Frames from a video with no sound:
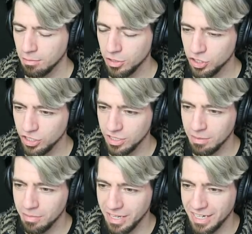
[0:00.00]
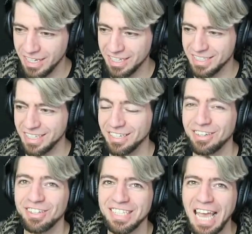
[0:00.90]
Mission complete. See, you
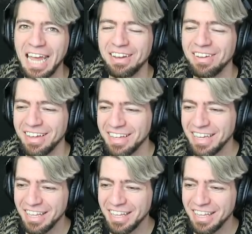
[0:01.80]
got 10.